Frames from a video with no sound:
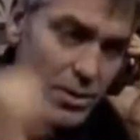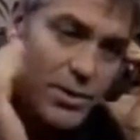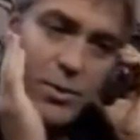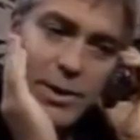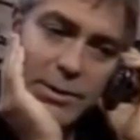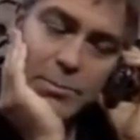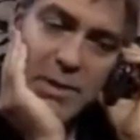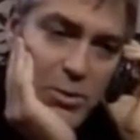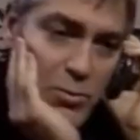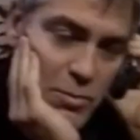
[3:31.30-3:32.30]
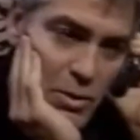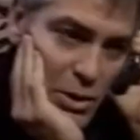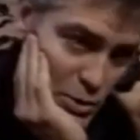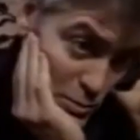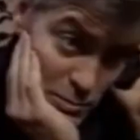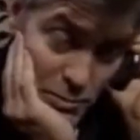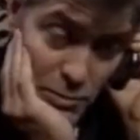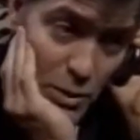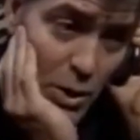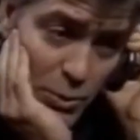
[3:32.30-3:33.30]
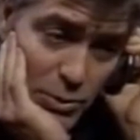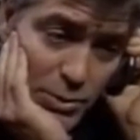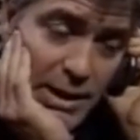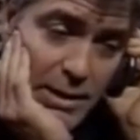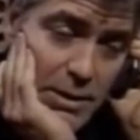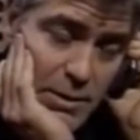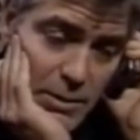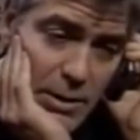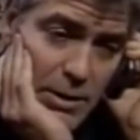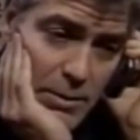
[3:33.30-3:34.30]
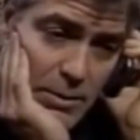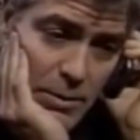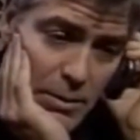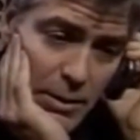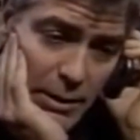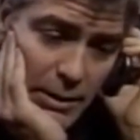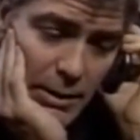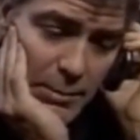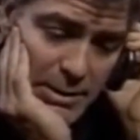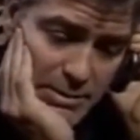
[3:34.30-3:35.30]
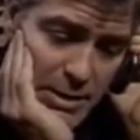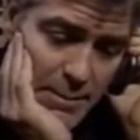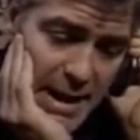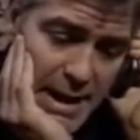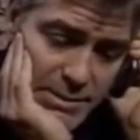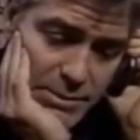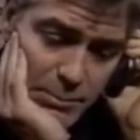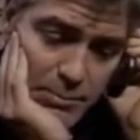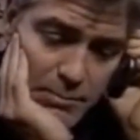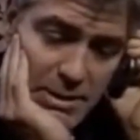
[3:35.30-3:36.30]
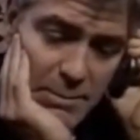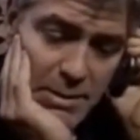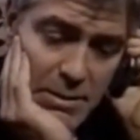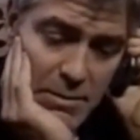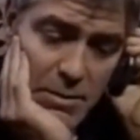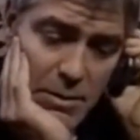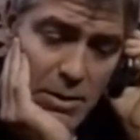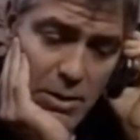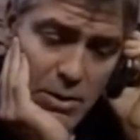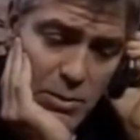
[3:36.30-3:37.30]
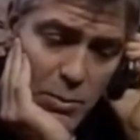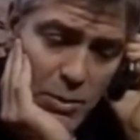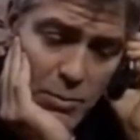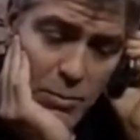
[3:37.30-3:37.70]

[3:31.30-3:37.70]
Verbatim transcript: to do it? You'd be oh, you did, yeah. How about Tom Hanks? You'd be you were